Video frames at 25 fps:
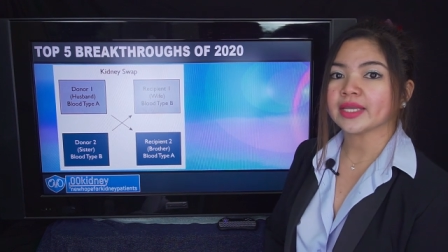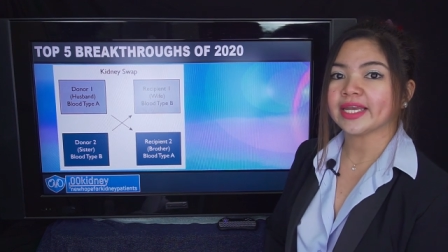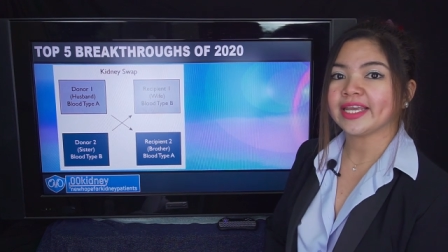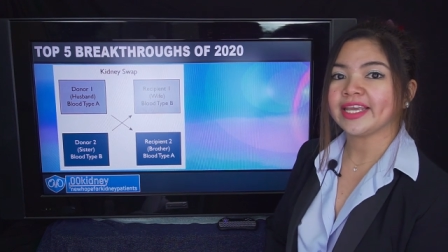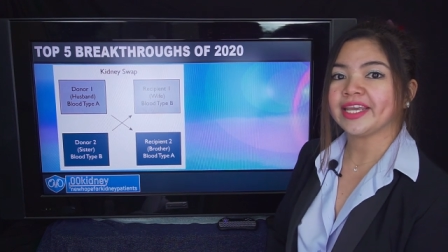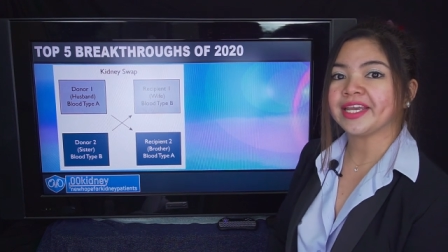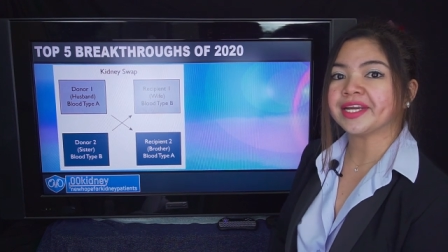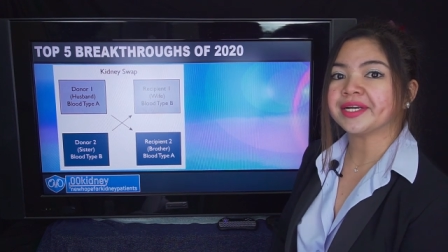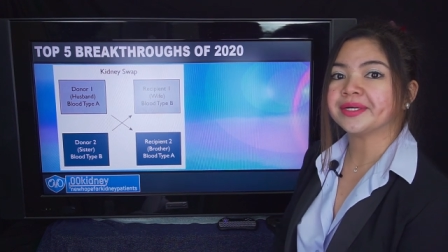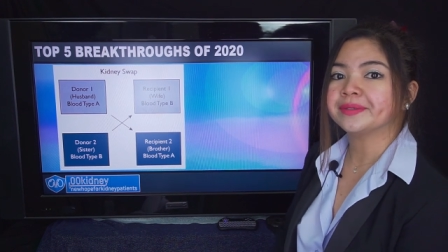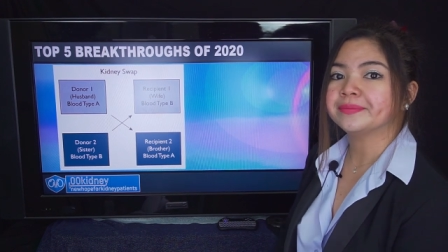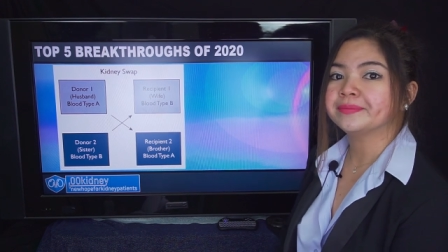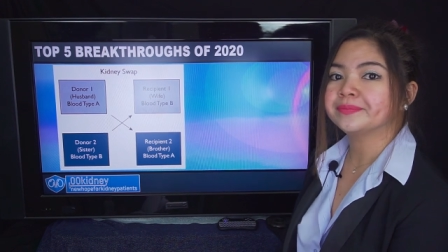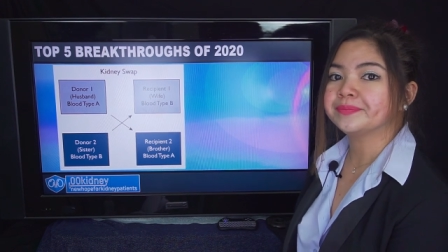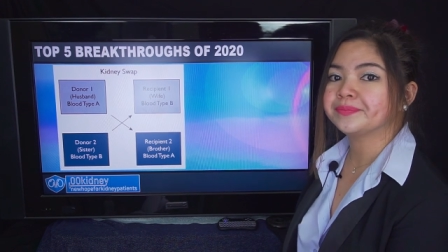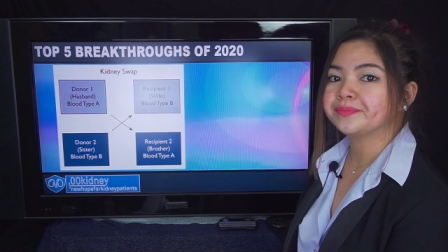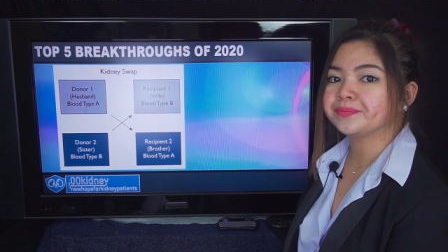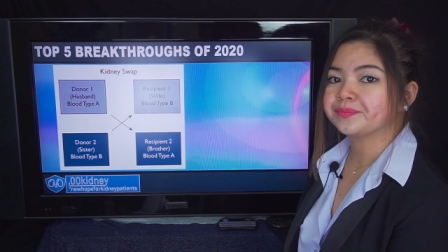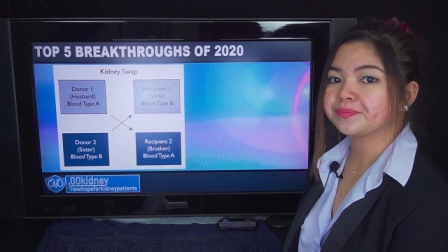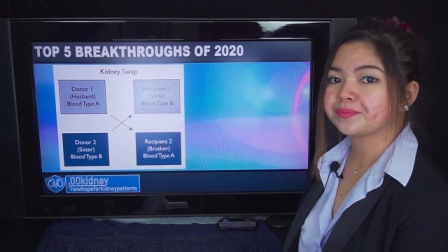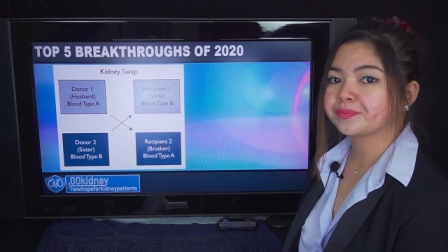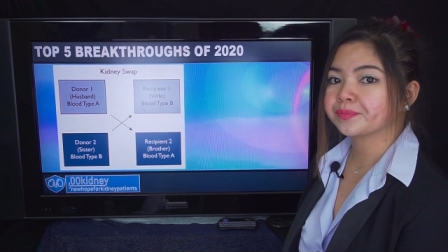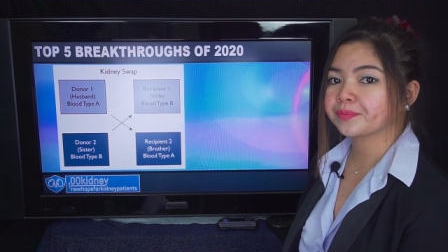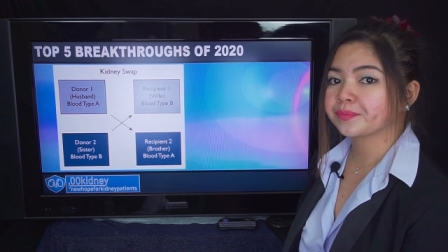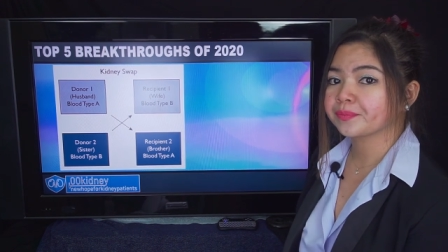Here,
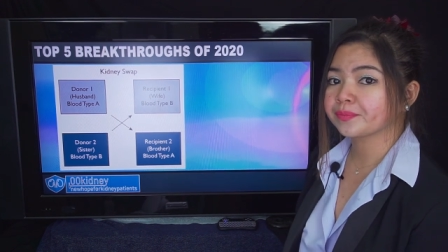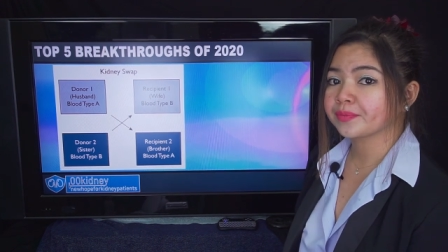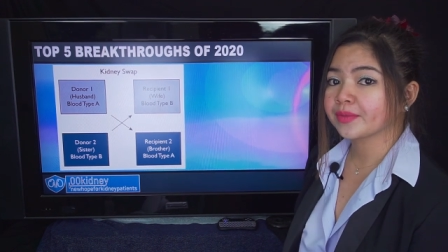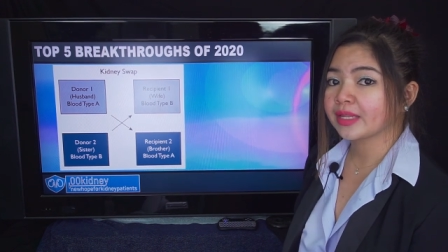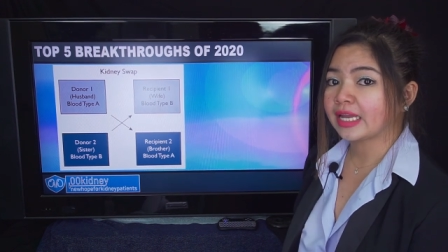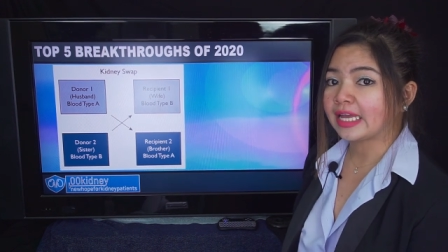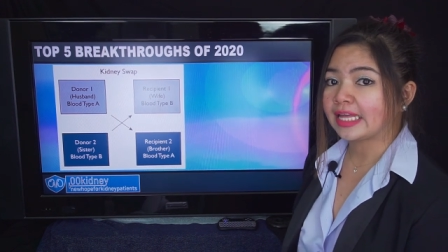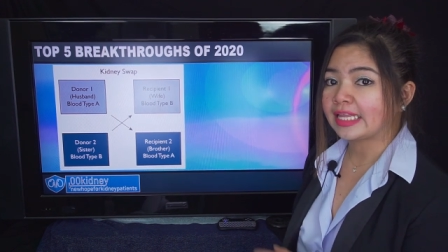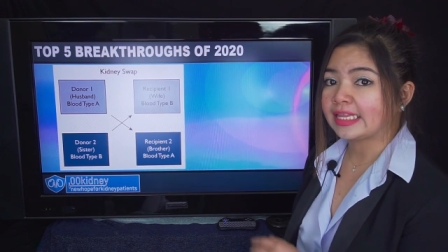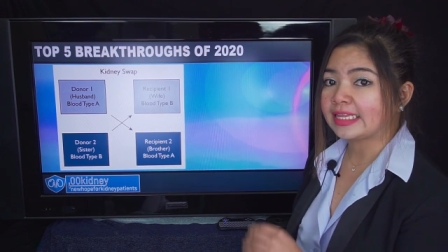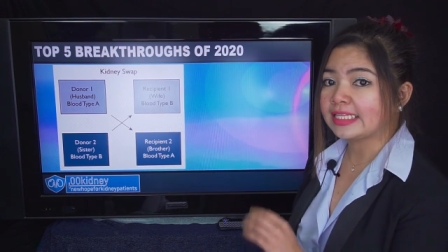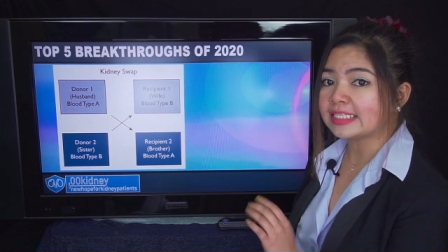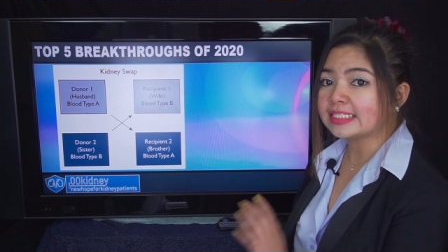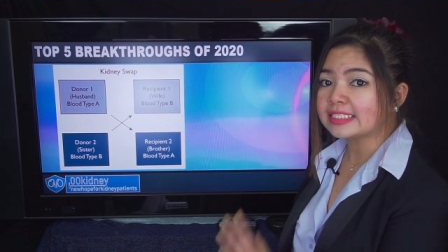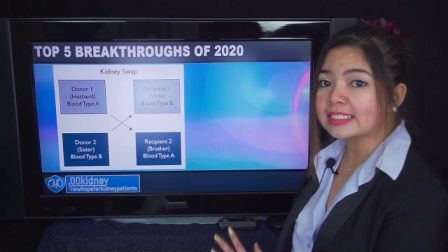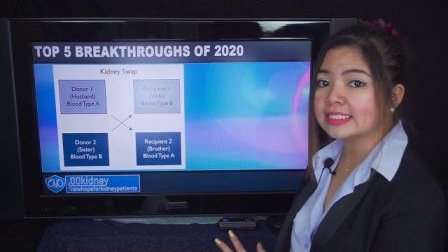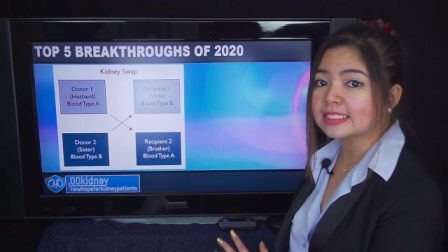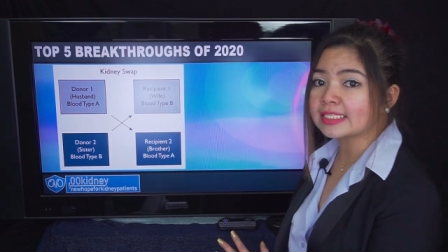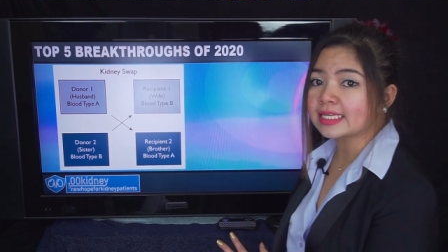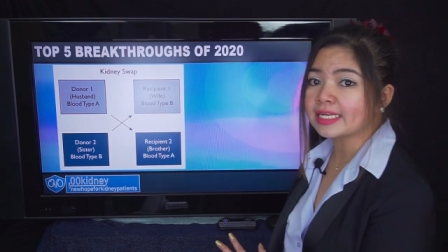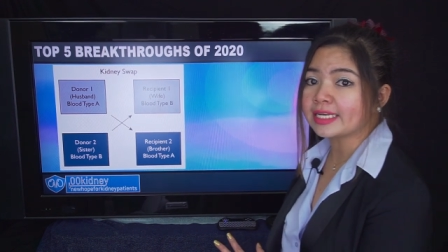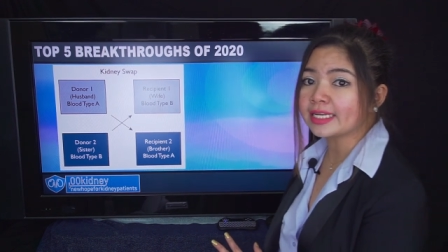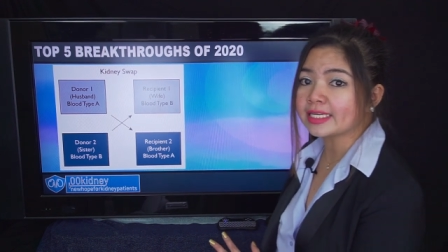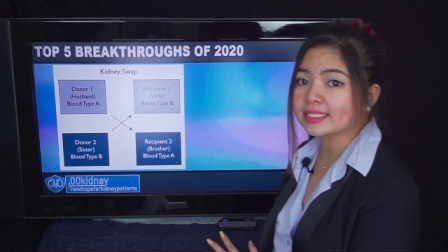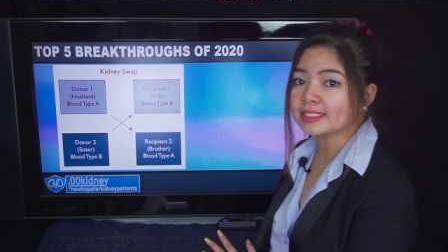this
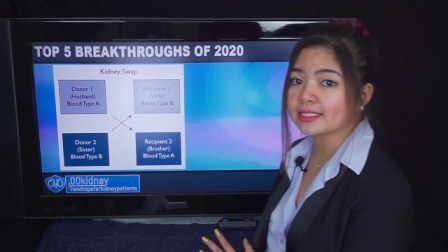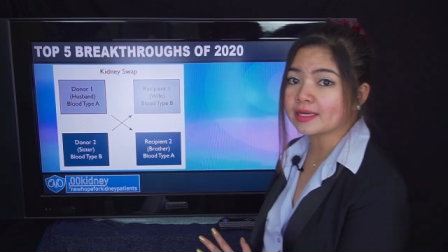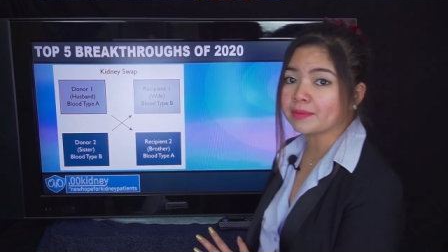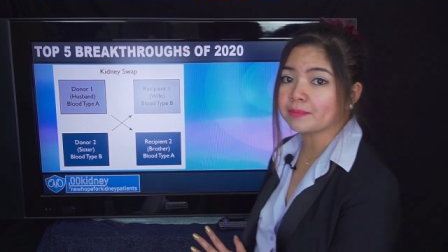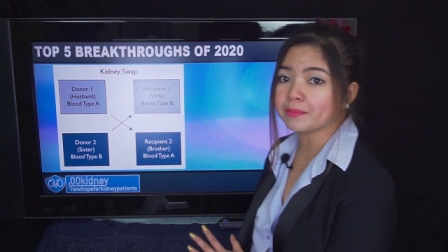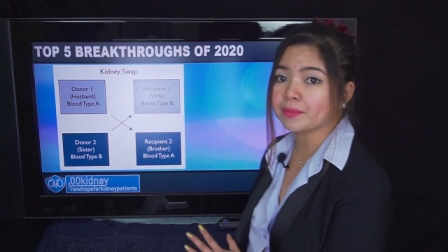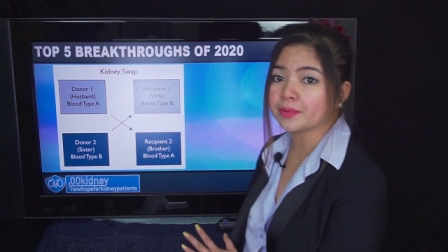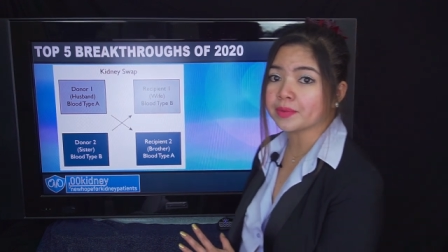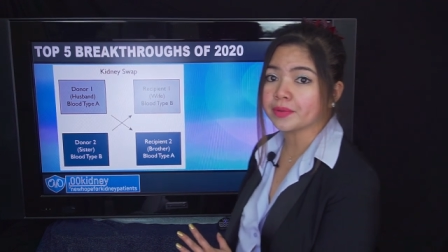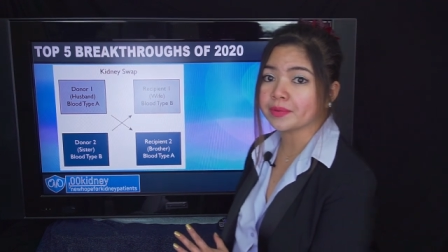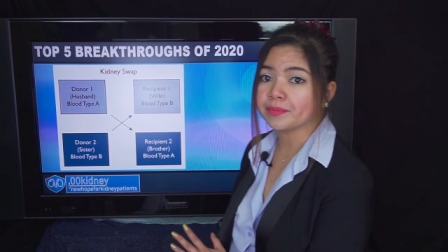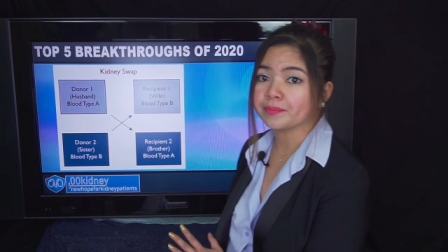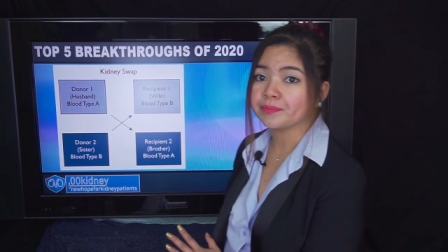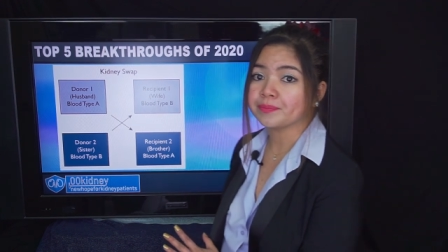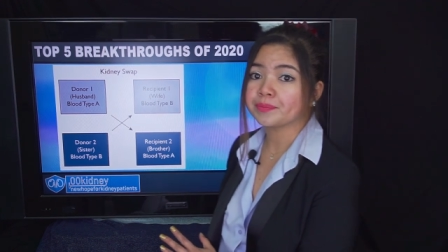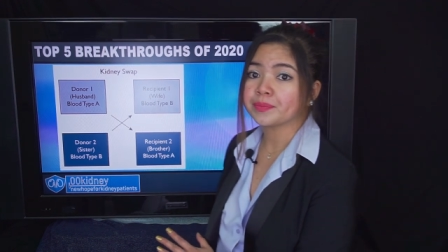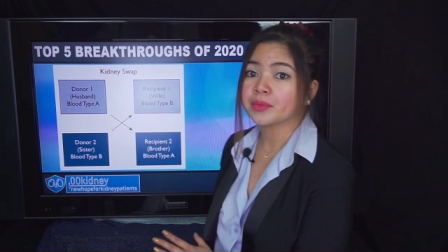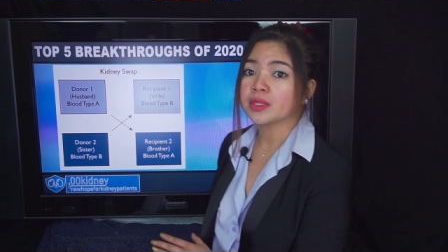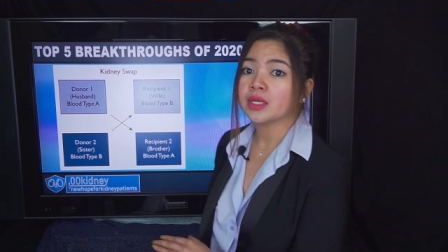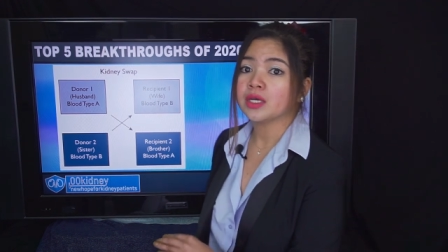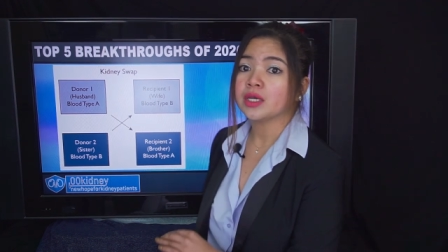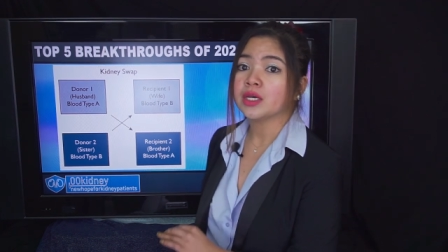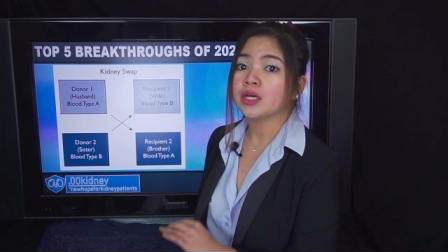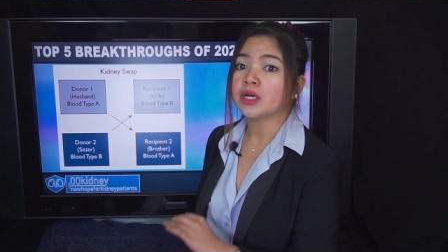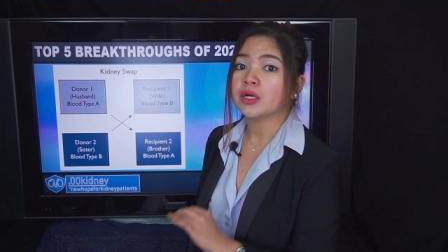is an example.
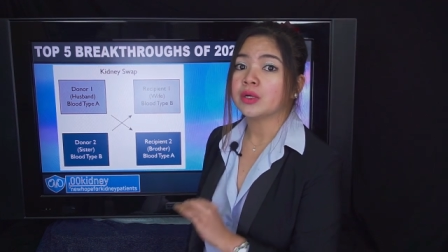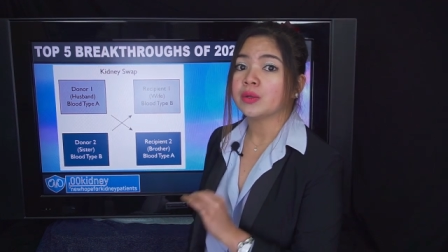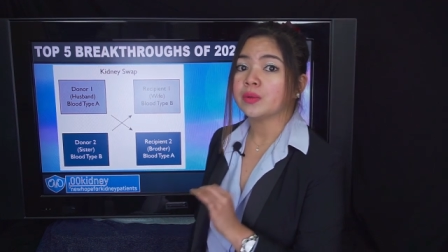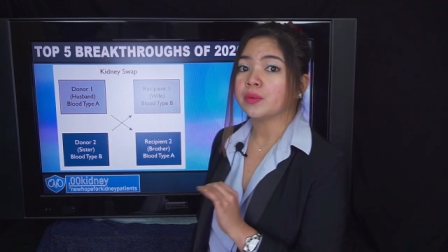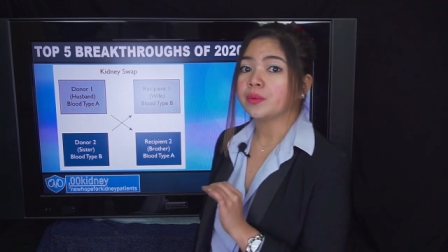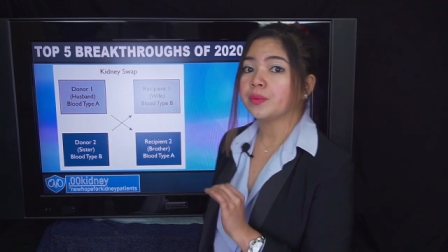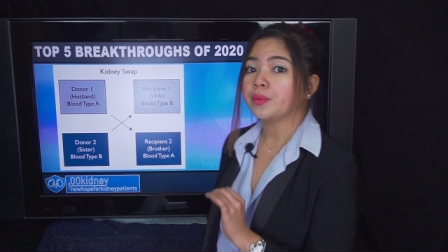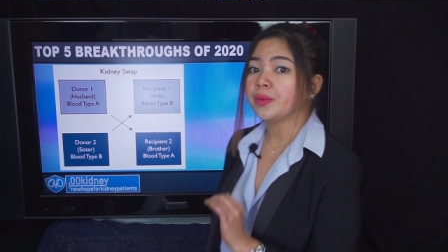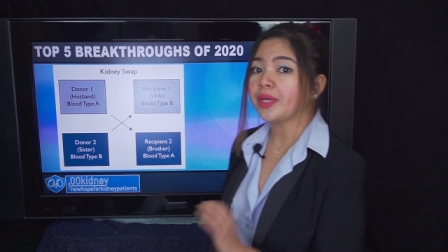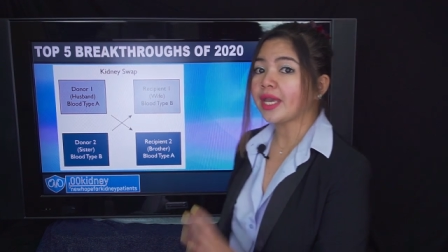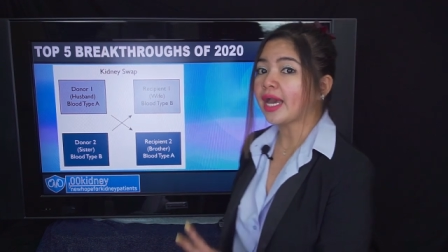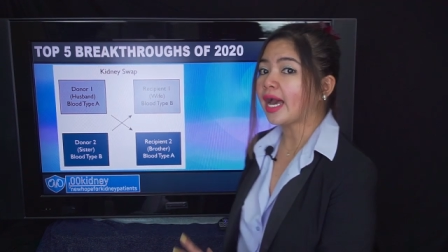We